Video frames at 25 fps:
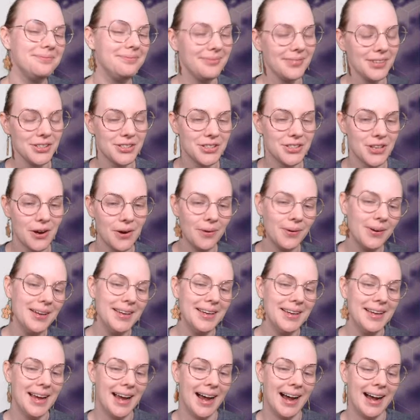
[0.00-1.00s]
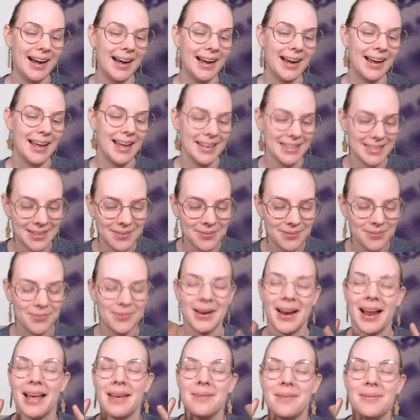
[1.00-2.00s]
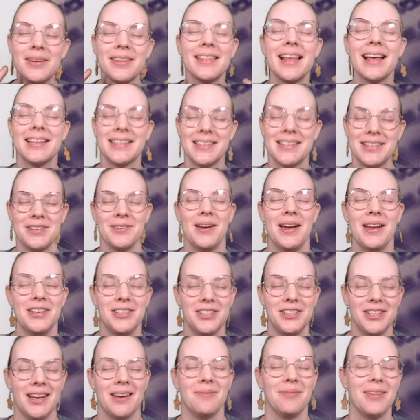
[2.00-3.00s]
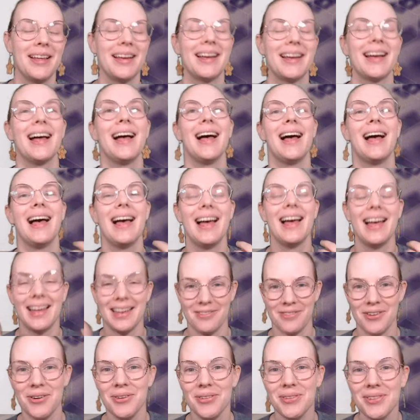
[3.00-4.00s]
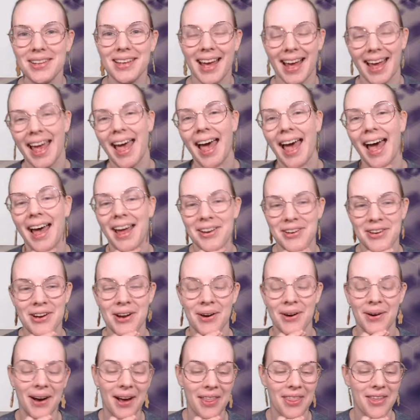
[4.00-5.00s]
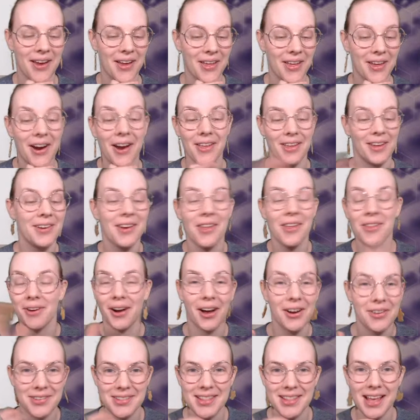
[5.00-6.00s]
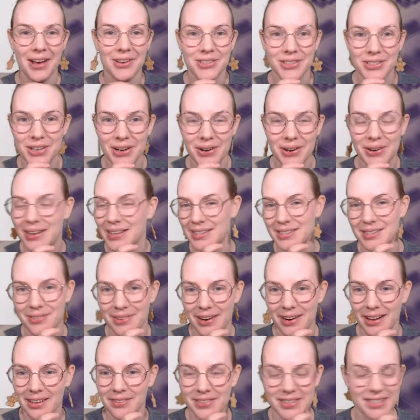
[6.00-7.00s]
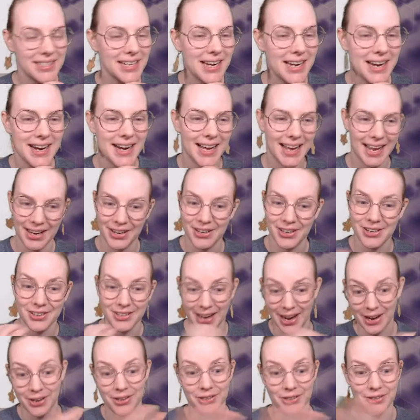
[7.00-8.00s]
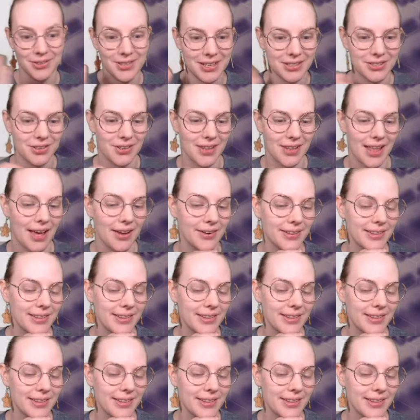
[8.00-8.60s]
So, when I'm in that situation, I'm like, if only I had, another 100,000 tokens of relevant data, I could do this or that or